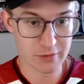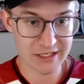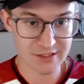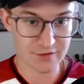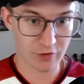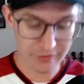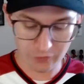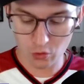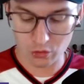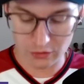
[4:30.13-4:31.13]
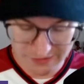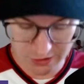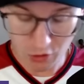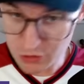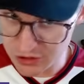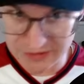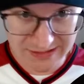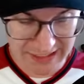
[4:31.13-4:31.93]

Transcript: because Frank Vogel has coached these